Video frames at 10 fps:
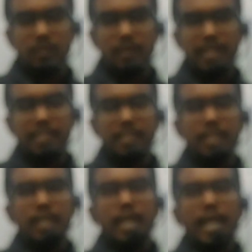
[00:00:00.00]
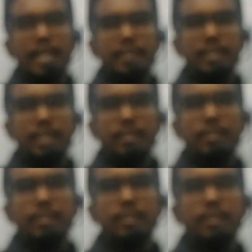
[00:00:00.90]
Alright, and
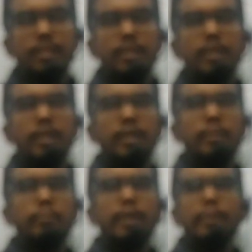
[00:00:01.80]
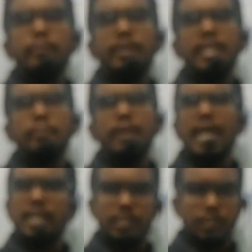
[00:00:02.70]
these they
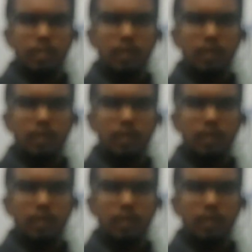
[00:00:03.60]
branch.